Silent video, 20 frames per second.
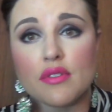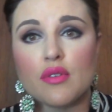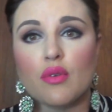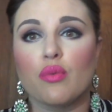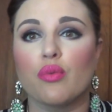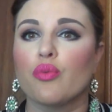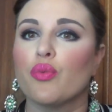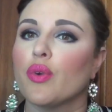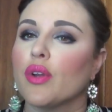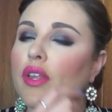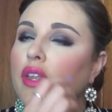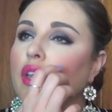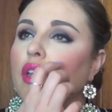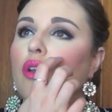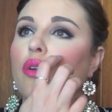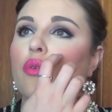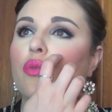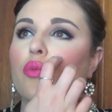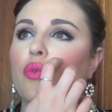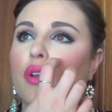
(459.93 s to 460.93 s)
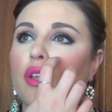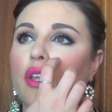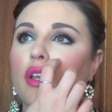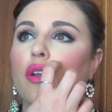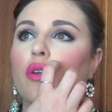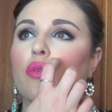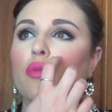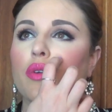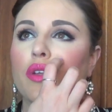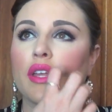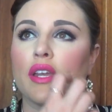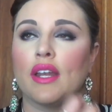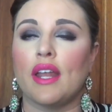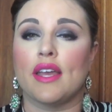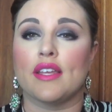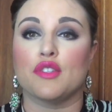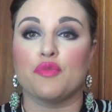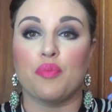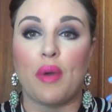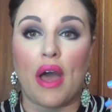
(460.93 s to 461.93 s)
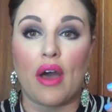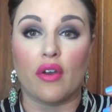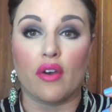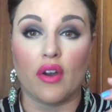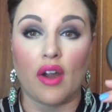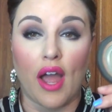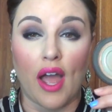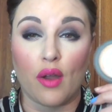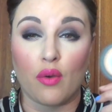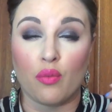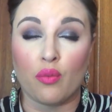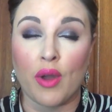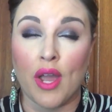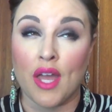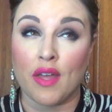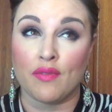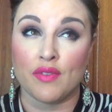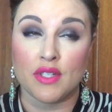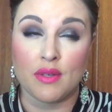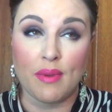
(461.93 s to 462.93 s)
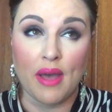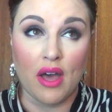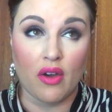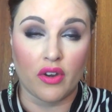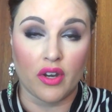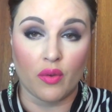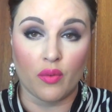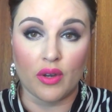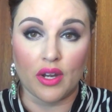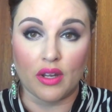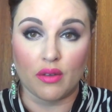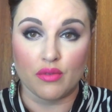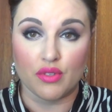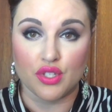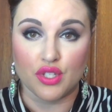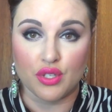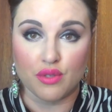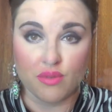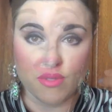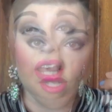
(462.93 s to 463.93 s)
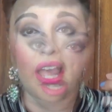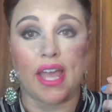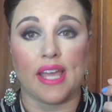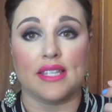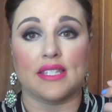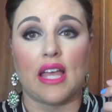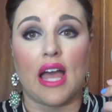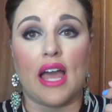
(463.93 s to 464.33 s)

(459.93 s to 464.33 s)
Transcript: was a really, really, really nice powder. I raved about it when I was using it. Nice.